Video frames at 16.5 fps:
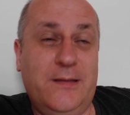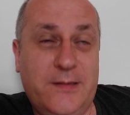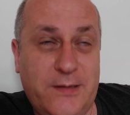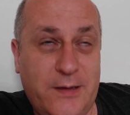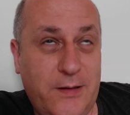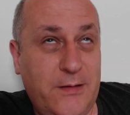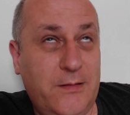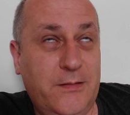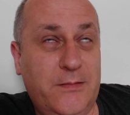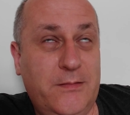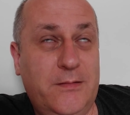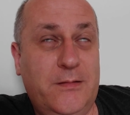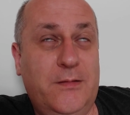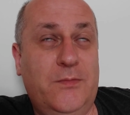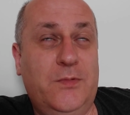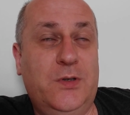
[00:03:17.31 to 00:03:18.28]
So
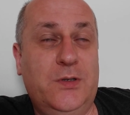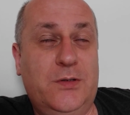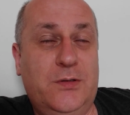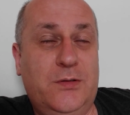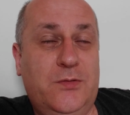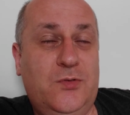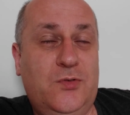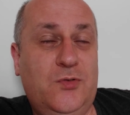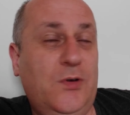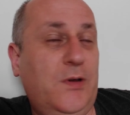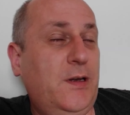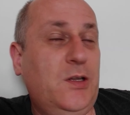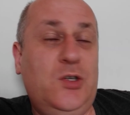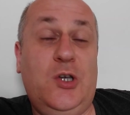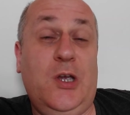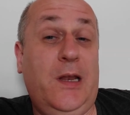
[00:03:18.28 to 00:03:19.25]
I'm just trying
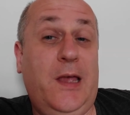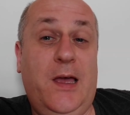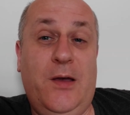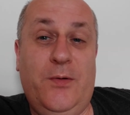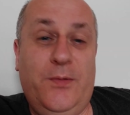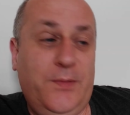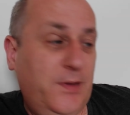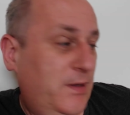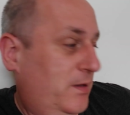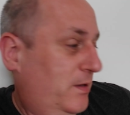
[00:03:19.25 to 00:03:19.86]
to chill out.